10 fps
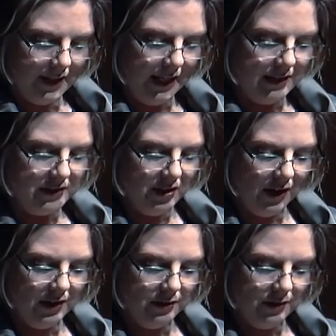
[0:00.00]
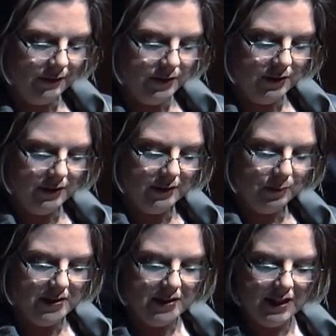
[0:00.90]
and the title of Arjuna's
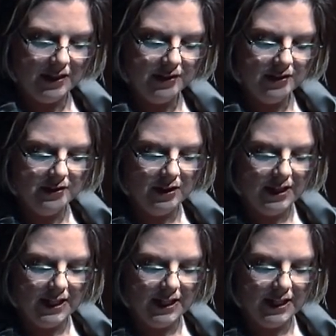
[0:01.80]
presentation tonight